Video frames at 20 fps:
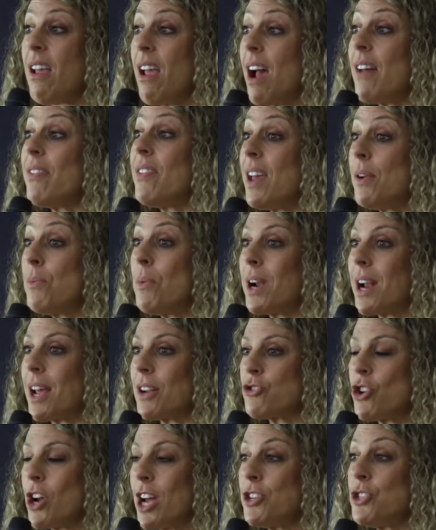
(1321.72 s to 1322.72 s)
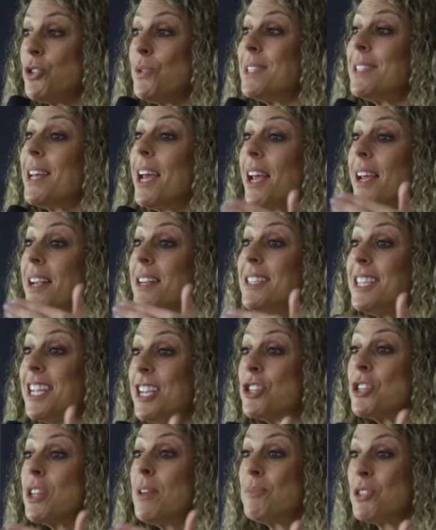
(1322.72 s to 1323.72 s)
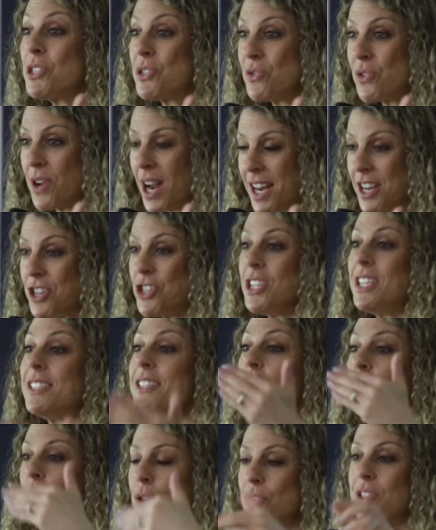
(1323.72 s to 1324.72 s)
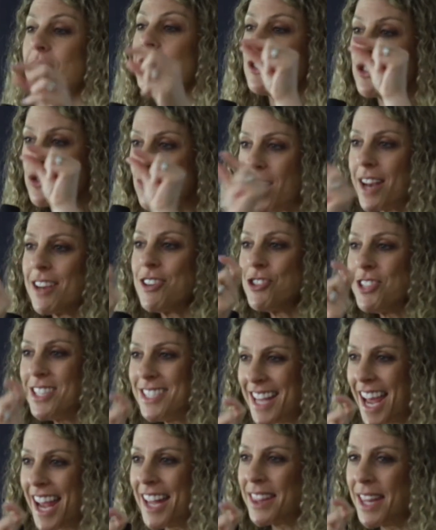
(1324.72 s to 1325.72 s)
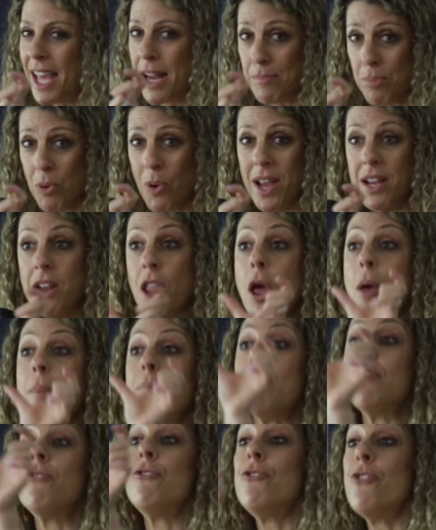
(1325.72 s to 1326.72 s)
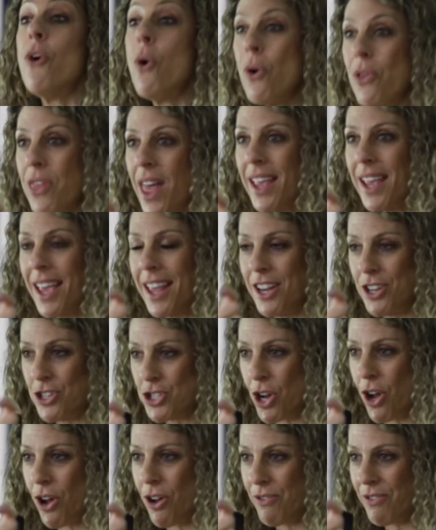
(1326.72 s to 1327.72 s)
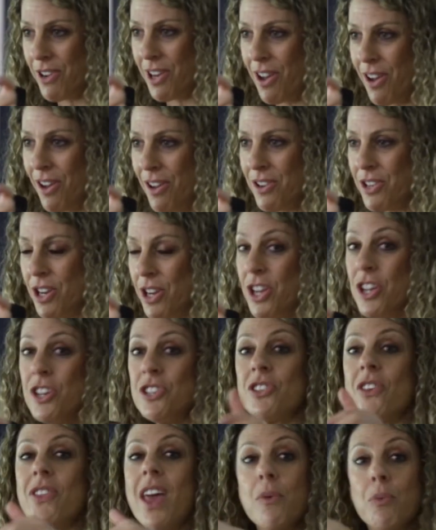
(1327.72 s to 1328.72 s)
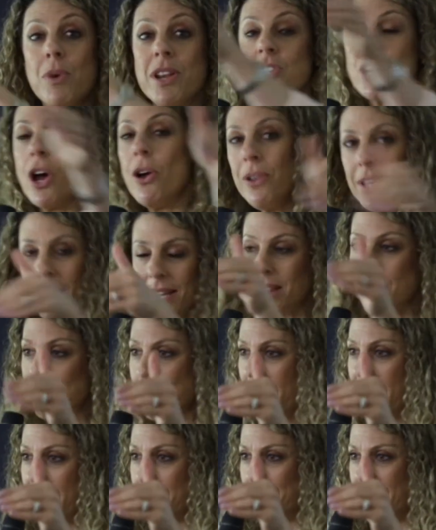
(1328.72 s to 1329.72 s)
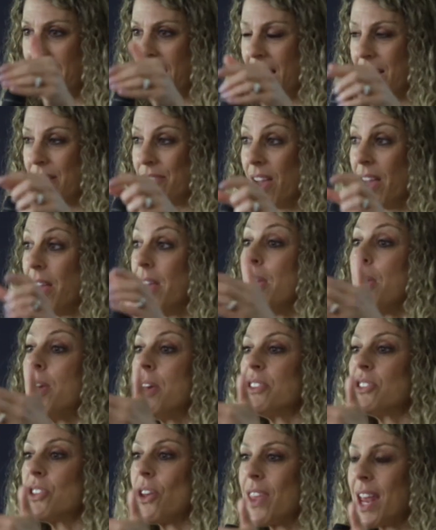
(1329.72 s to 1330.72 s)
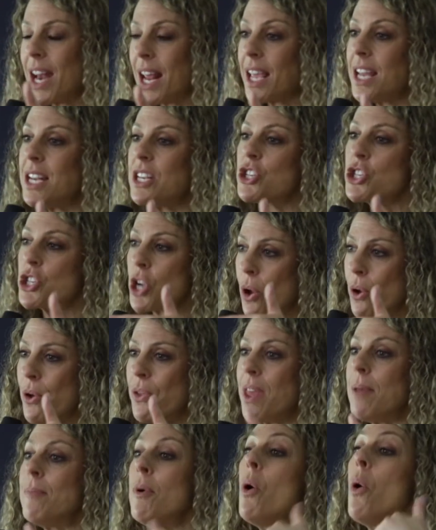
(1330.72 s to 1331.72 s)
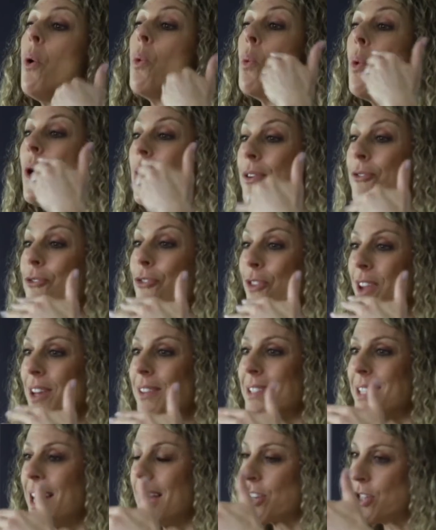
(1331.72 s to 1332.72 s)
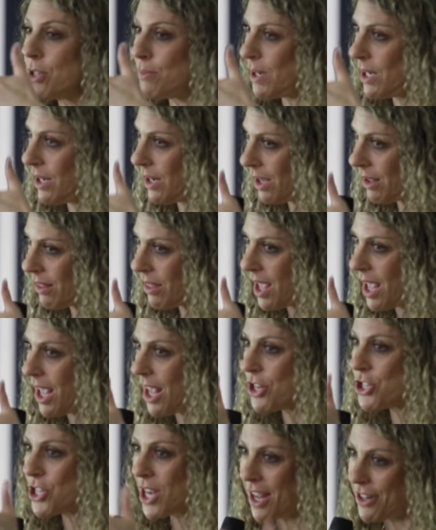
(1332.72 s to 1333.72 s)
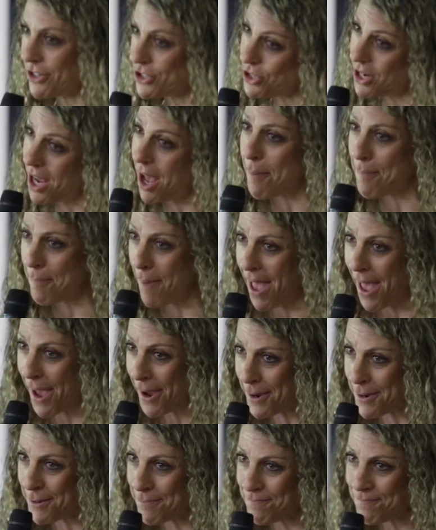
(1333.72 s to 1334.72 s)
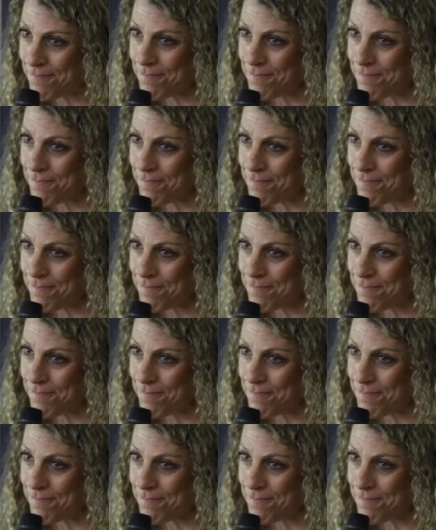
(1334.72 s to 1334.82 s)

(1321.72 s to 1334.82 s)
And then what I try and do is teach them strategies and use the strategies at that point before they get into overload, so that we don't get the bad behavior, so that I can show them what it feels like to be near the edge and to come back.